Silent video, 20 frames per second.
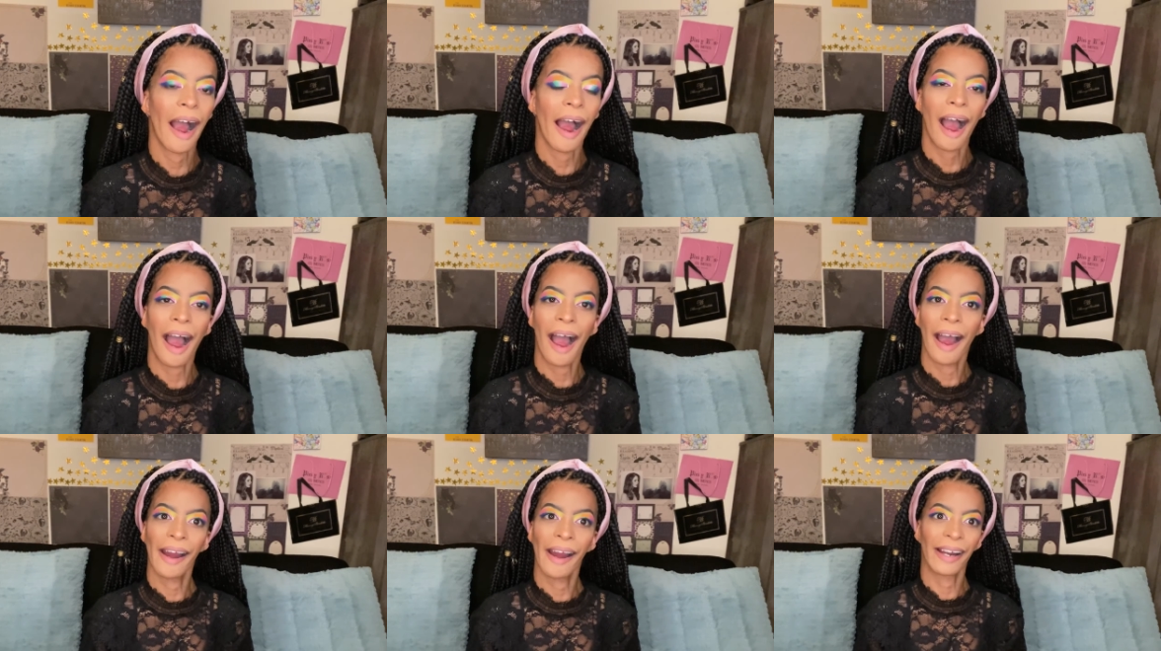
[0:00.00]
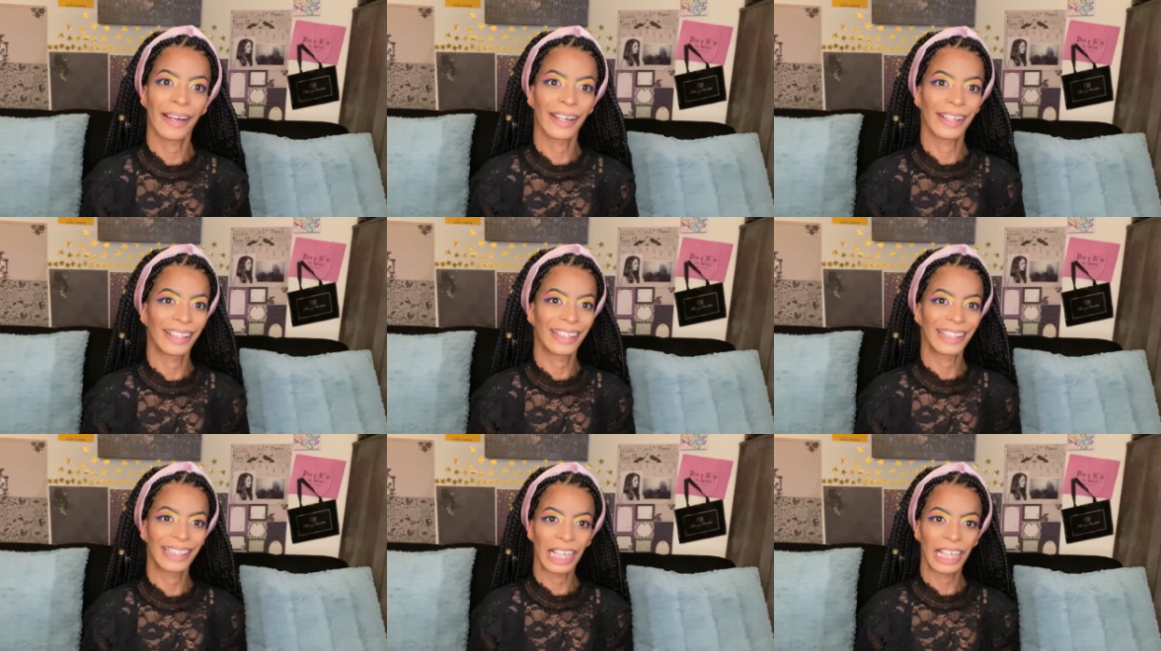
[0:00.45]

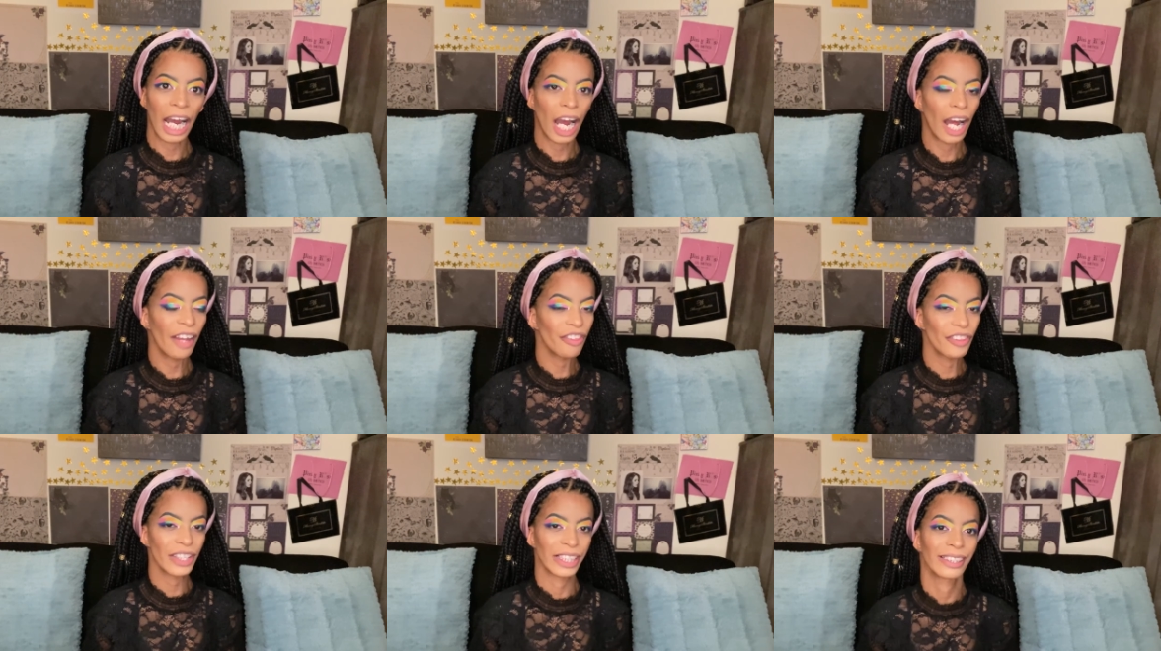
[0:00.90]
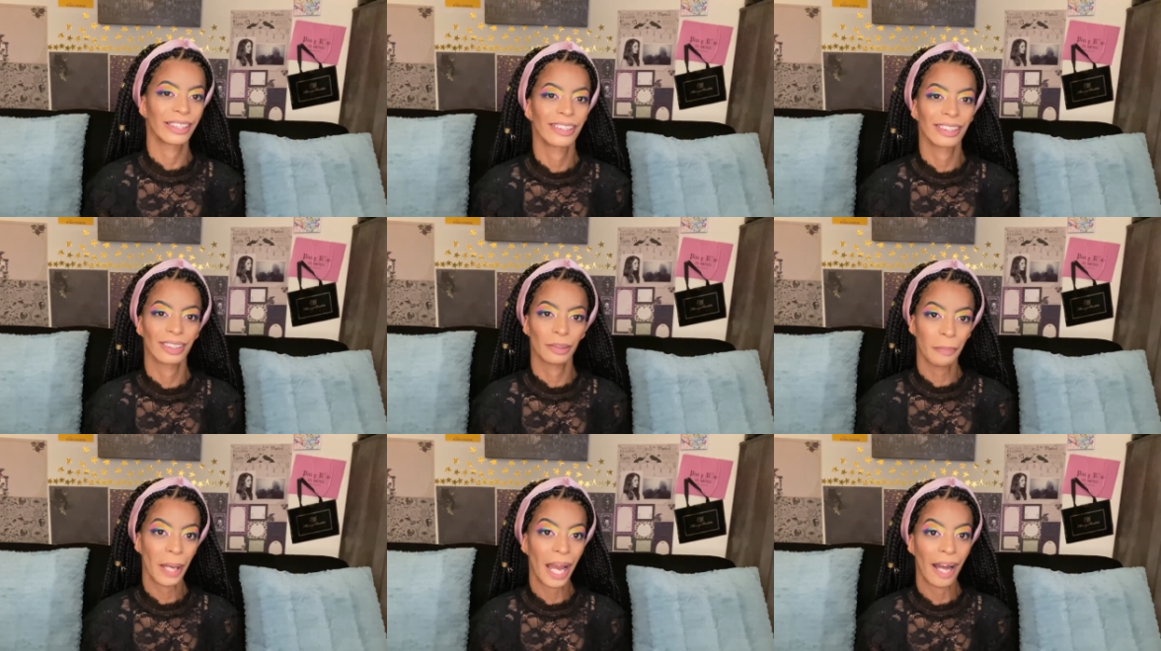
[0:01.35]
I think
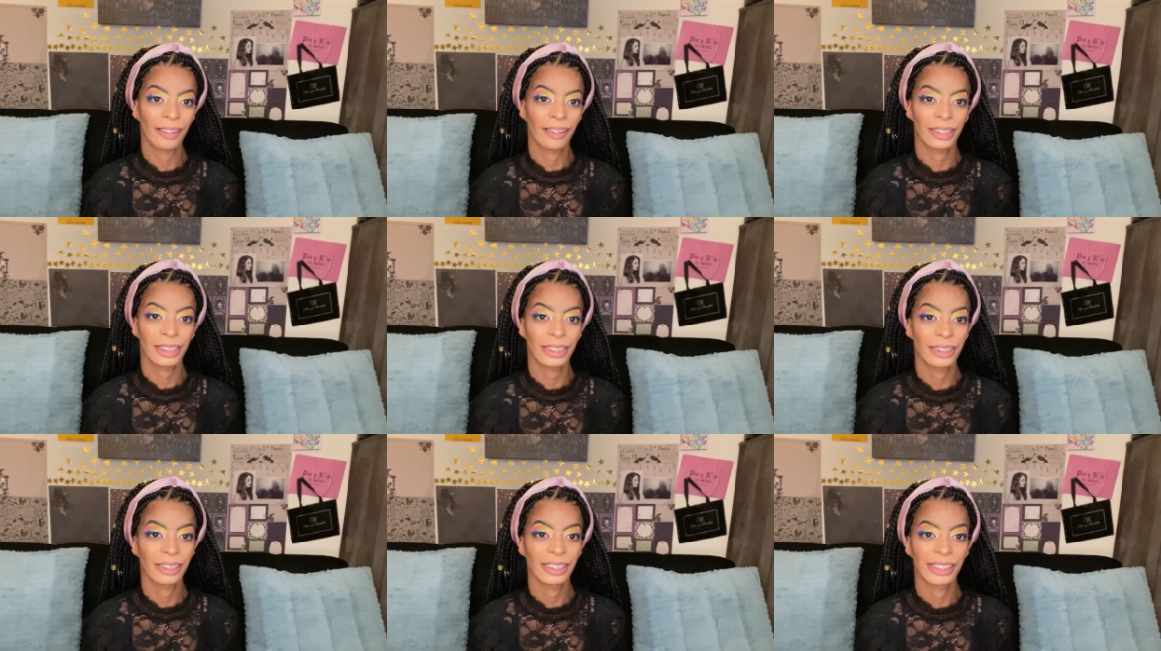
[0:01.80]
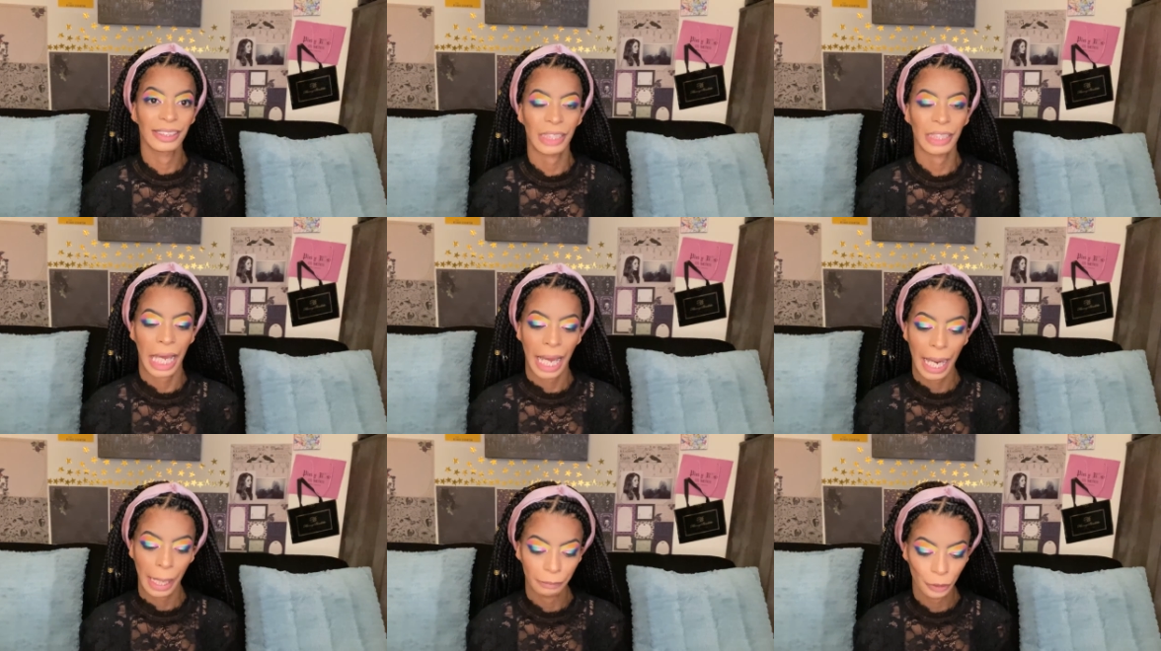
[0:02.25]
this palette is
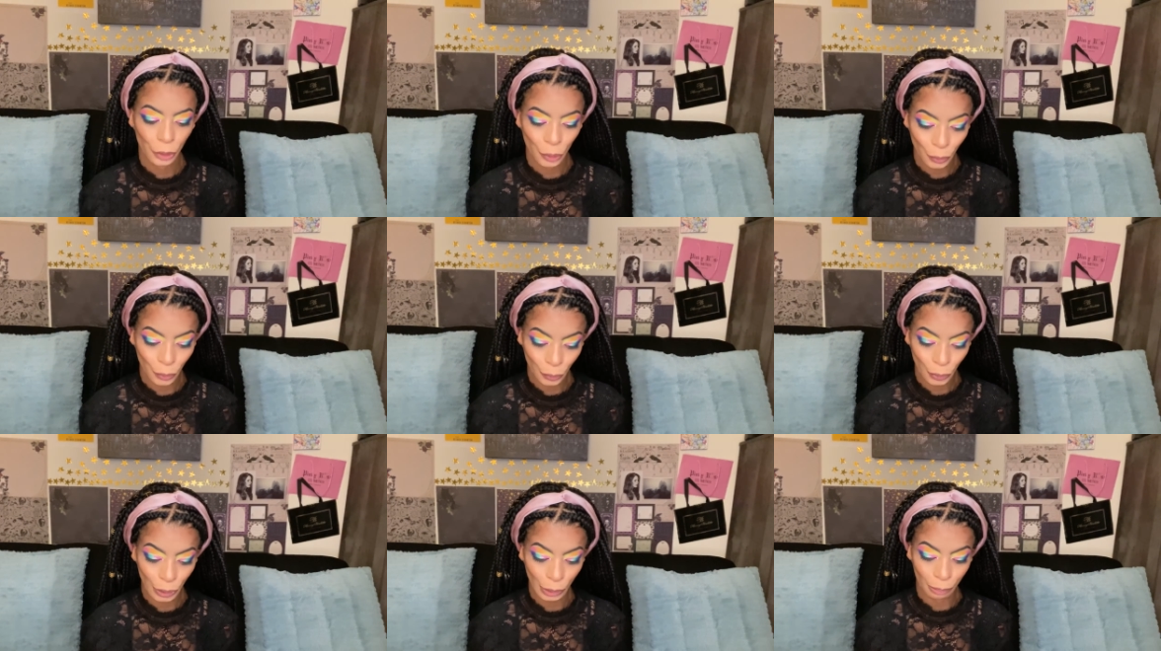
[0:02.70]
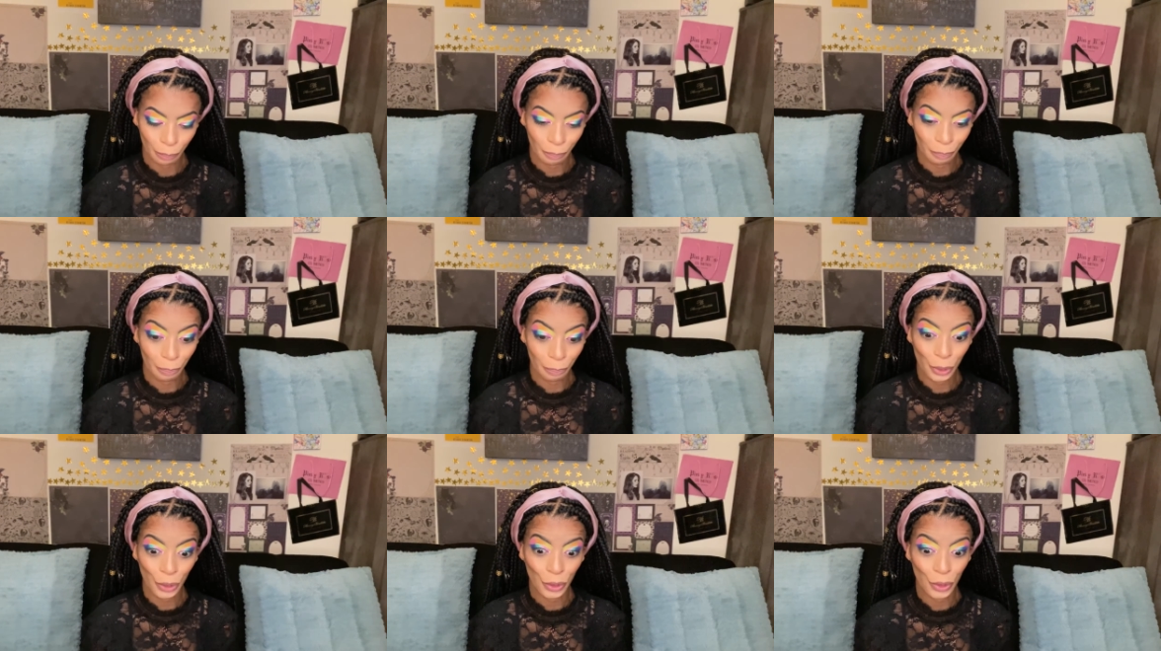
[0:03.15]
absolutely
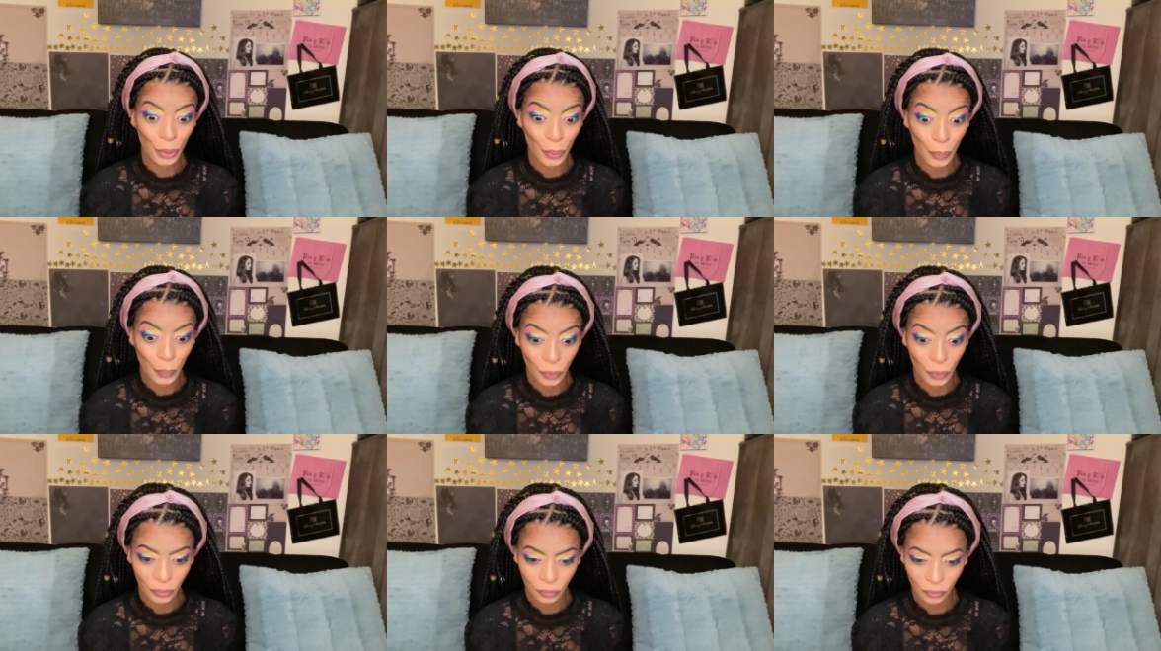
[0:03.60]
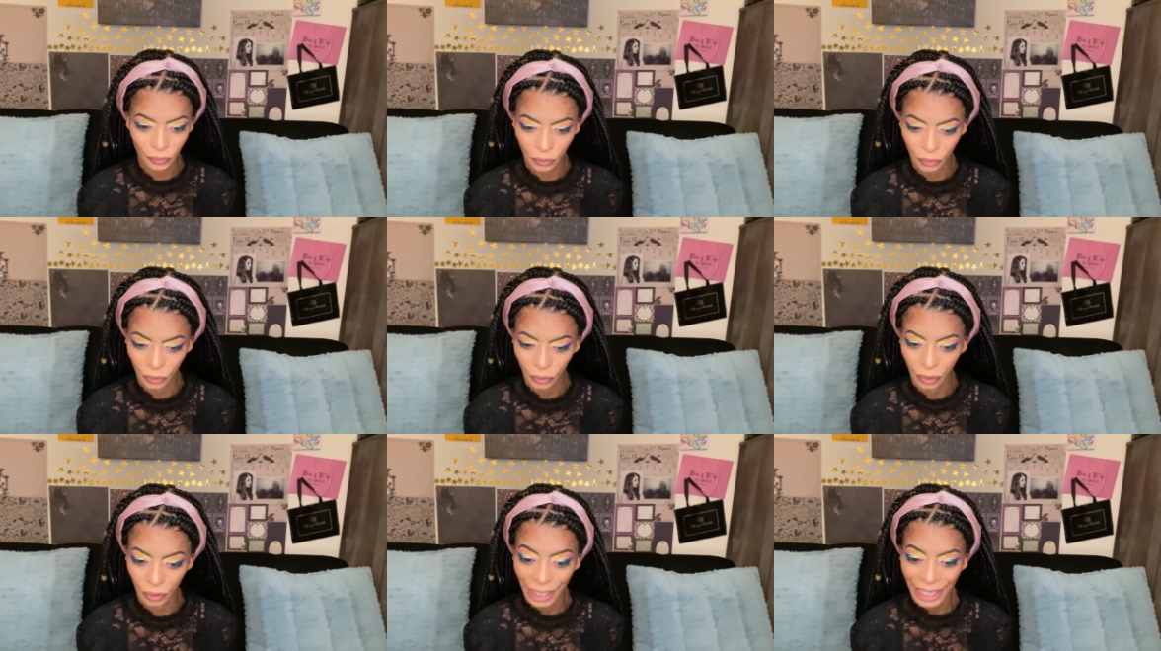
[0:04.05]

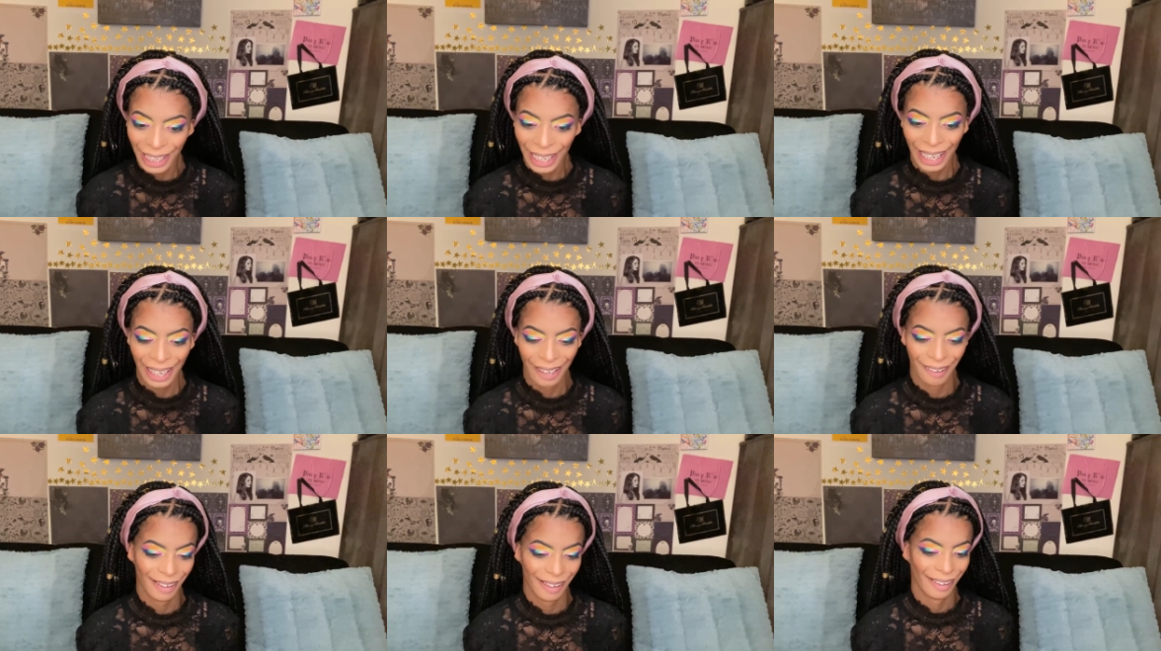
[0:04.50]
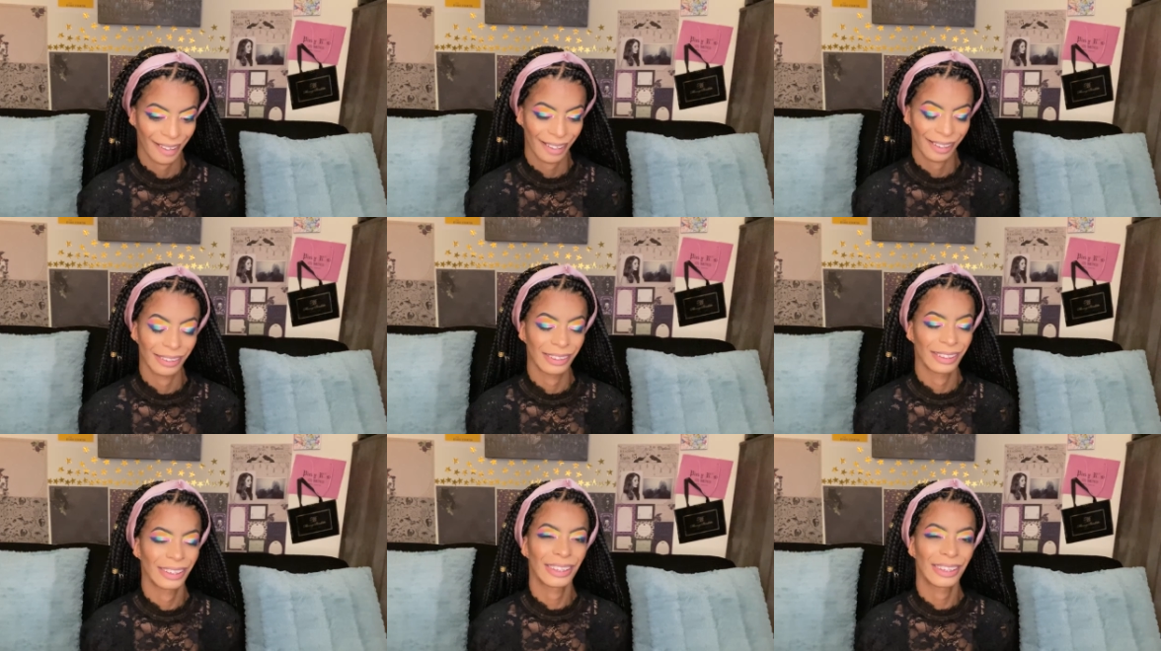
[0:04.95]
beautiful
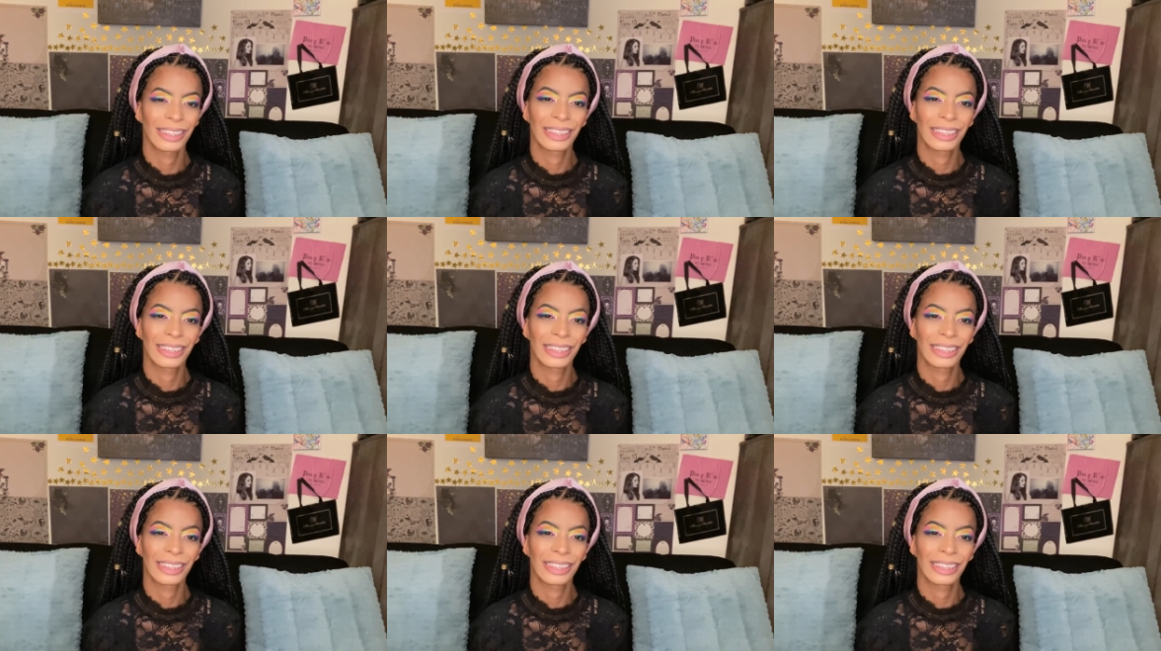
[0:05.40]
and